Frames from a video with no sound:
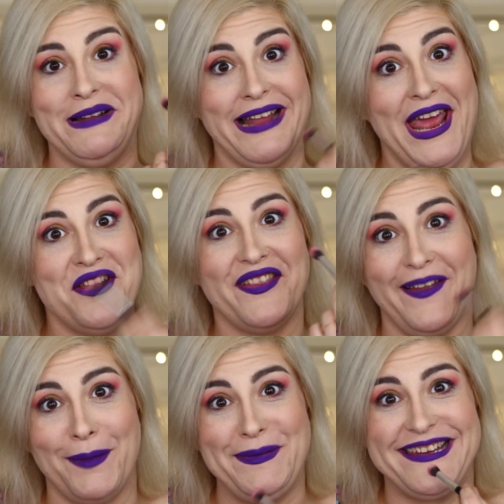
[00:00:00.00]
blend the
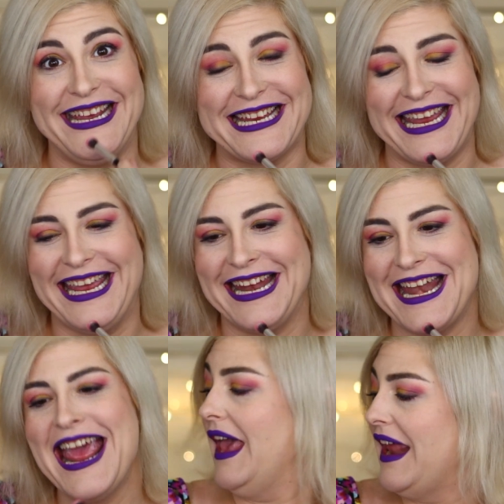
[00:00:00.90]
lipstick
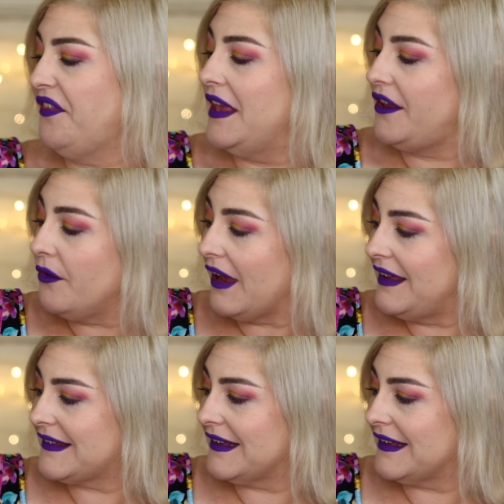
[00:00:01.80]
in. And I think you guys